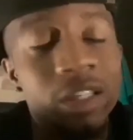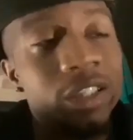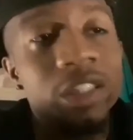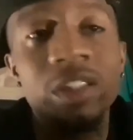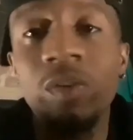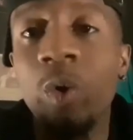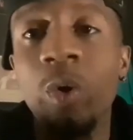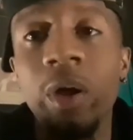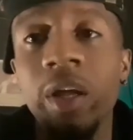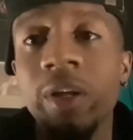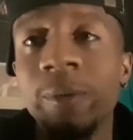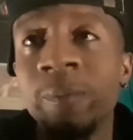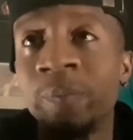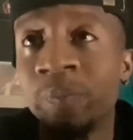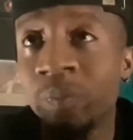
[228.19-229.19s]
He's
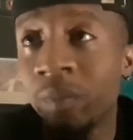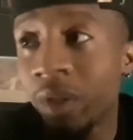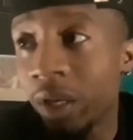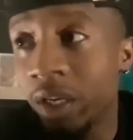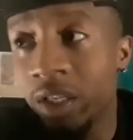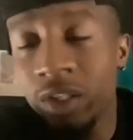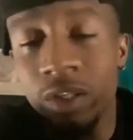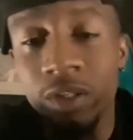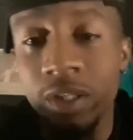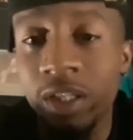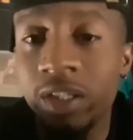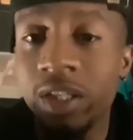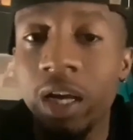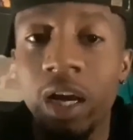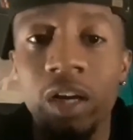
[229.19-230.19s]
quick.
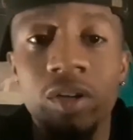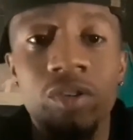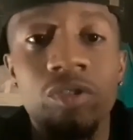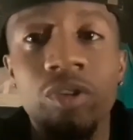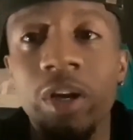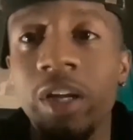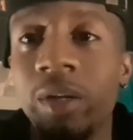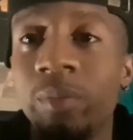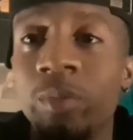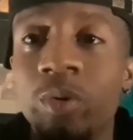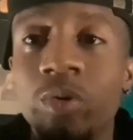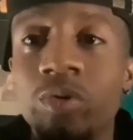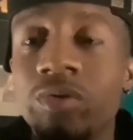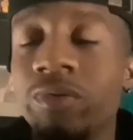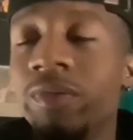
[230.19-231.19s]
He's got great
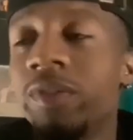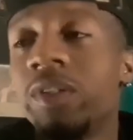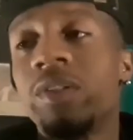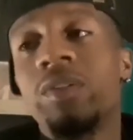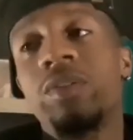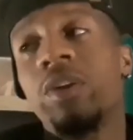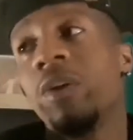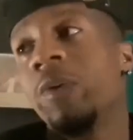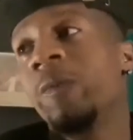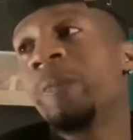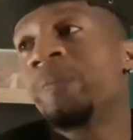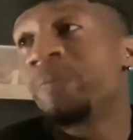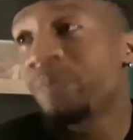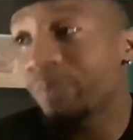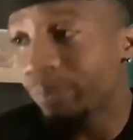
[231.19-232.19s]
moves. So
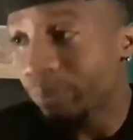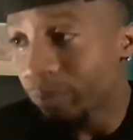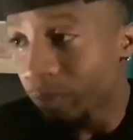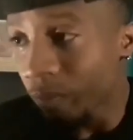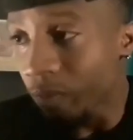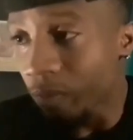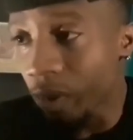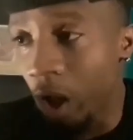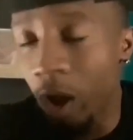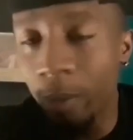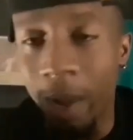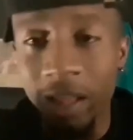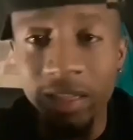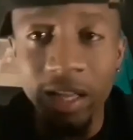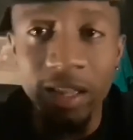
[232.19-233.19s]

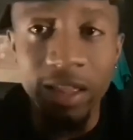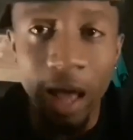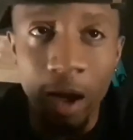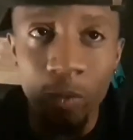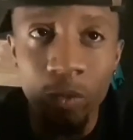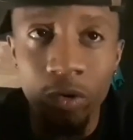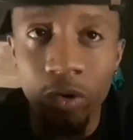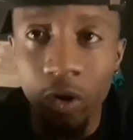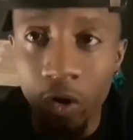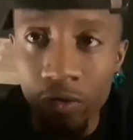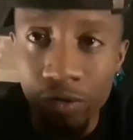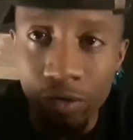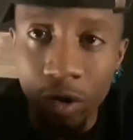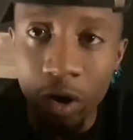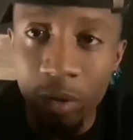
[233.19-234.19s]
I think that will
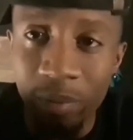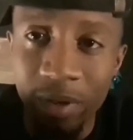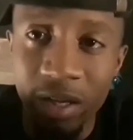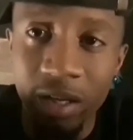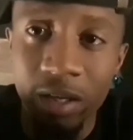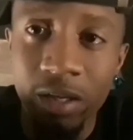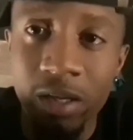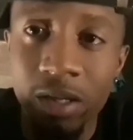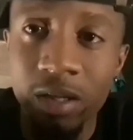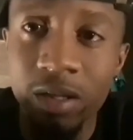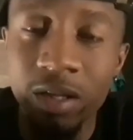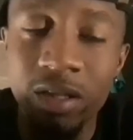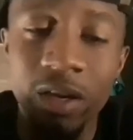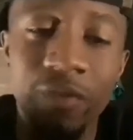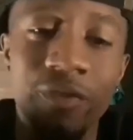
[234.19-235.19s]
overall be
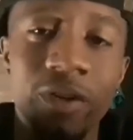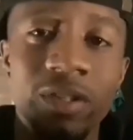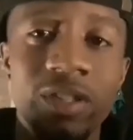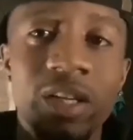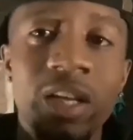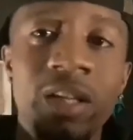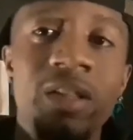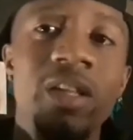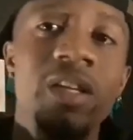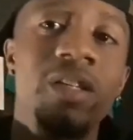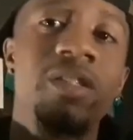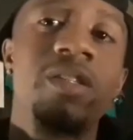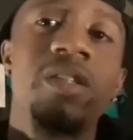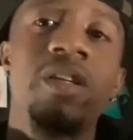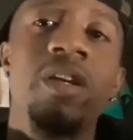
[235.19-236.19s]
the difference in
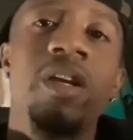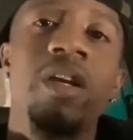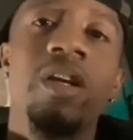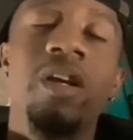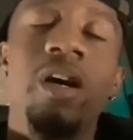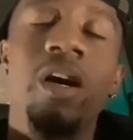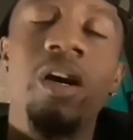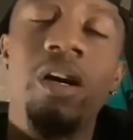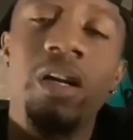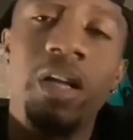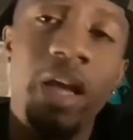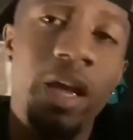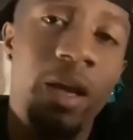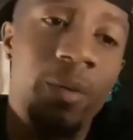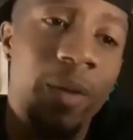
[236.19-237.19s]
this
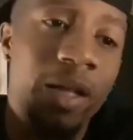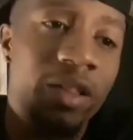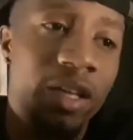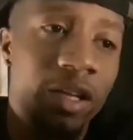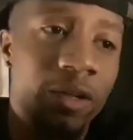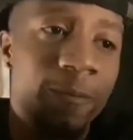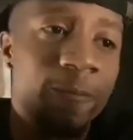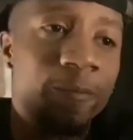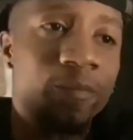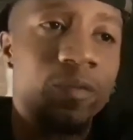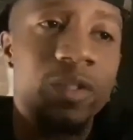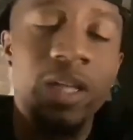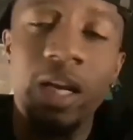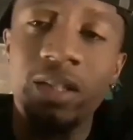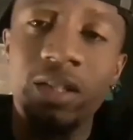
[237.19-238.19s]
game. I think
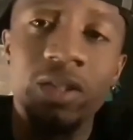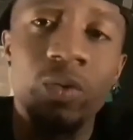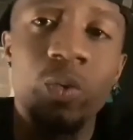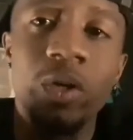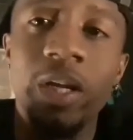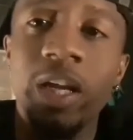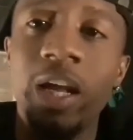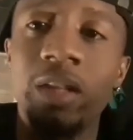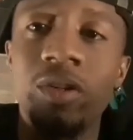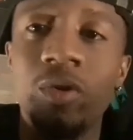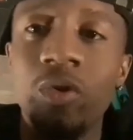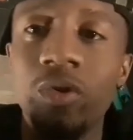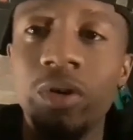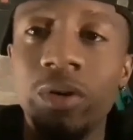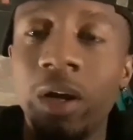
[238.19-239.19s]
Texans will get at
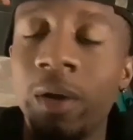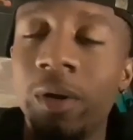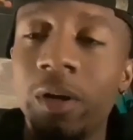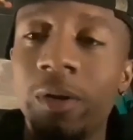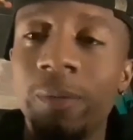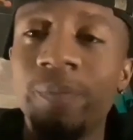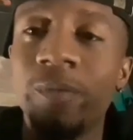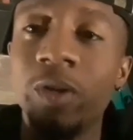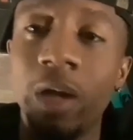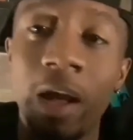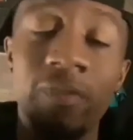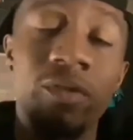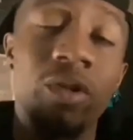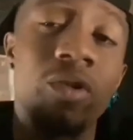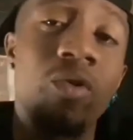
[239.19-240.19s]
the
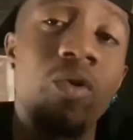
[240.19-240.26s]
after